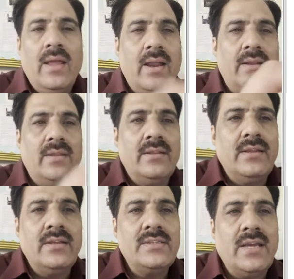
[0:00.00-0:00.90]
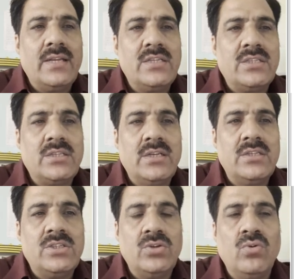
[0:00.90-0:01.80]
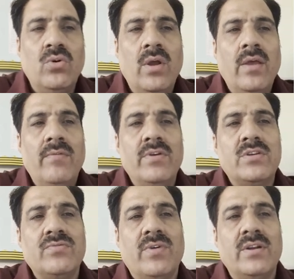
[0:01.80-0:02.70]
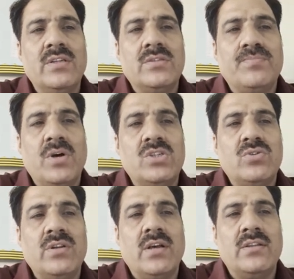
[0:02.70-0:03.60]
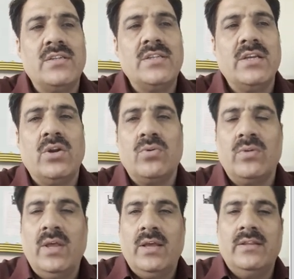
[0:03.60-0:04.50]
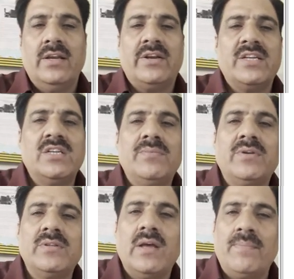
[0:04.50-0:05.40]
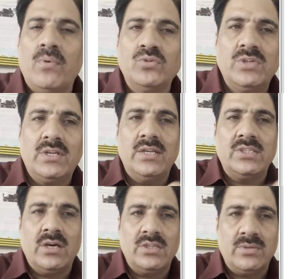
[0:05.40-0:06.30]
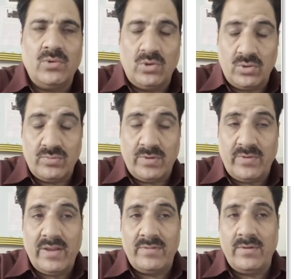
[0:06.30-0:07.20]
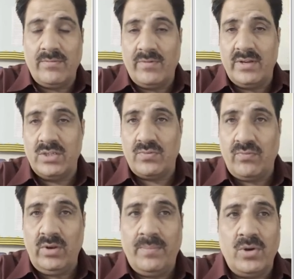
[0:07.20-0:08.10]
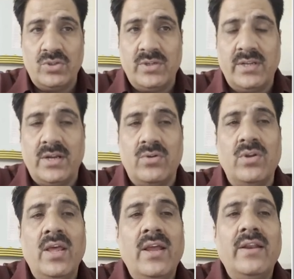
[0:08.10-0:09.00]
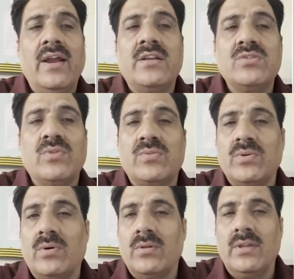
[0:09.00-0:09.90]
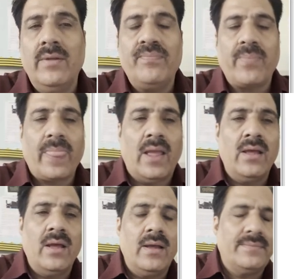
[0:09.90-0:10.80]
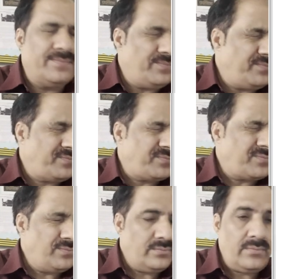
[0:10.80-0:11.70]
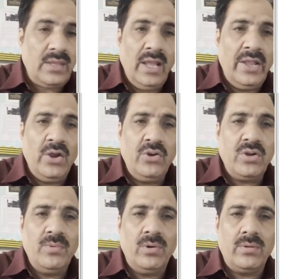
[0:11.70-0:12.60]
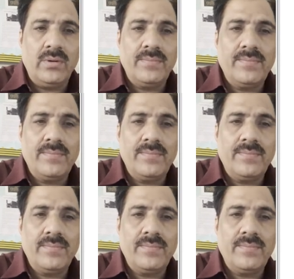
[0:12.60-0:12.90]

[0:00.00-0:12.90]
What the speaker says: And then there is NH3CO, which is one is positive and other is negative. The interaction between the oppositely charged molecules, where we have the one is fully positive and negative, that is what we call the ionic bond.